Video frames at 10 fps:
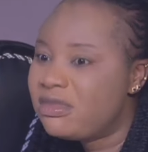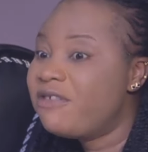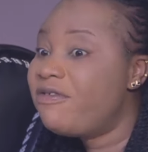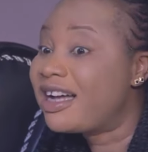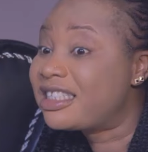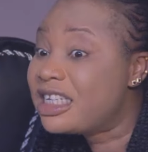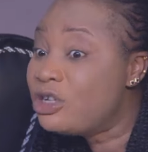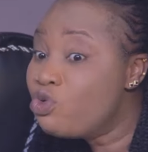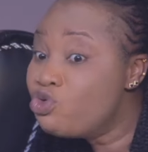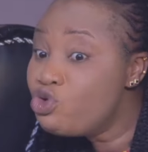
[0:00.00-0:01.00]
in fact,
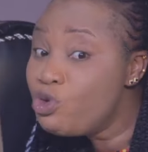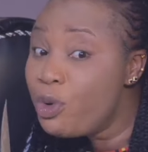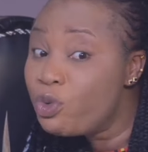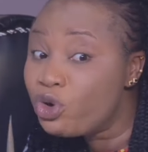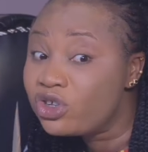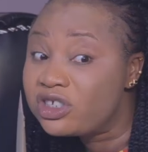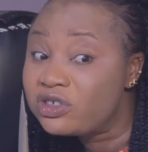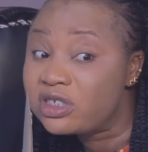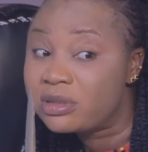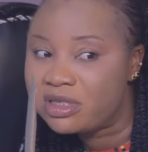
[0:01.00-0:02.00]
you people will not see this
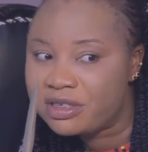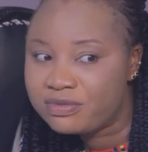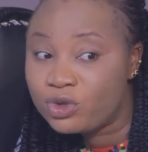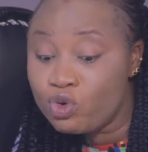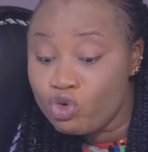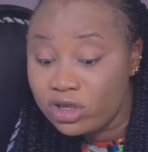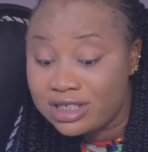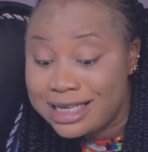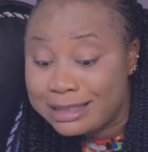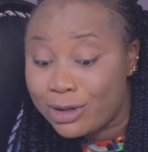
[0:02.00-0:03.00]
receipt. You will not
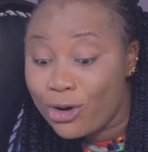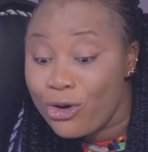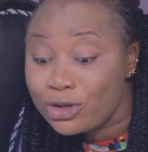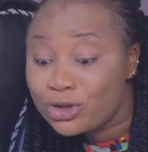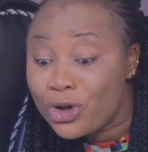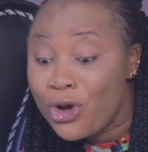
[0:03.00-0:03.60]
see it because